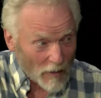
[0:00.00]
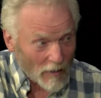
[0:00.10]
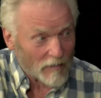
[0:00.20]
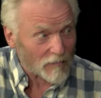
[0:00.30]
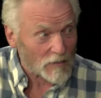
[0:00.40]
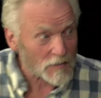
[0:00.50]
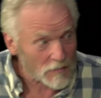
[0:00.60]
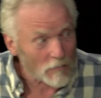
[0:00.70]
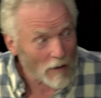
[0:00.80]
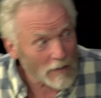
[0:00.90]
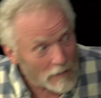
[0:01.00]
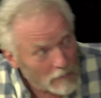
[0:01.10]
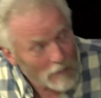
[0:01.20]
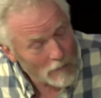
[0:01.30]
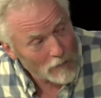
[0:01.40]
artifice, rather
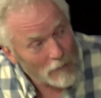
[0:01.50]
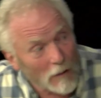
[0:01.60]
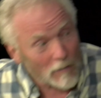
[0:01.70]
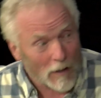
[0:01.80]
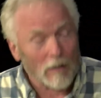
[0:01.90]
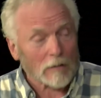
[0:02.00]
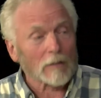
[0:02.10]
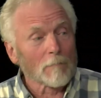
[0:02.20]
you know, art.